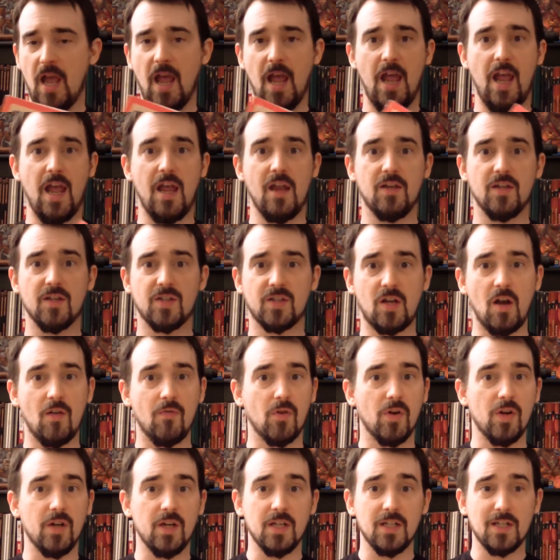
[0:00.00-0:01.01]
and
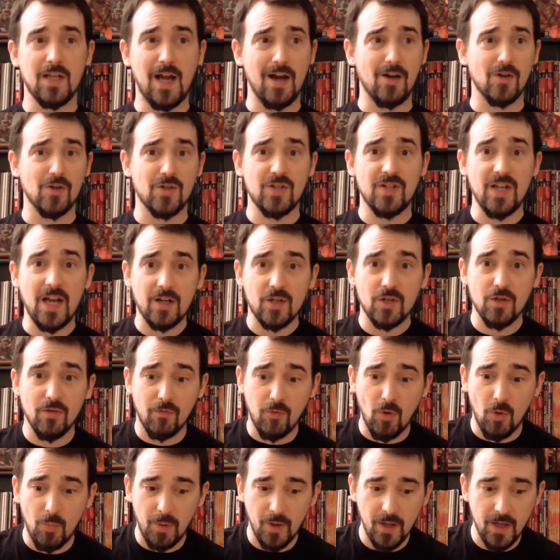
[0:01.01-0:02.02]
discovered an entire section
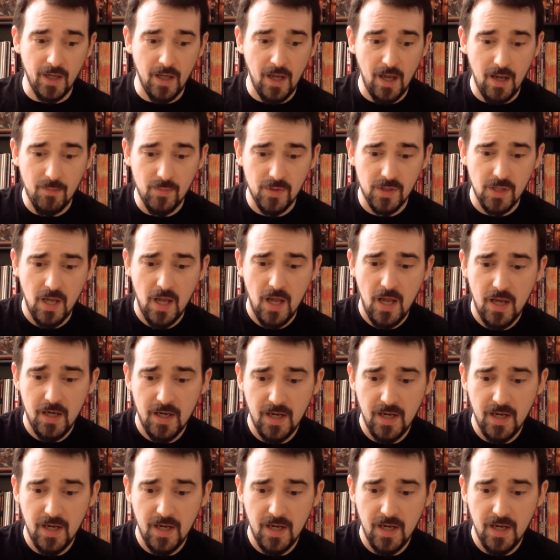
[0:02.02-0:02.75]
of role-playing games.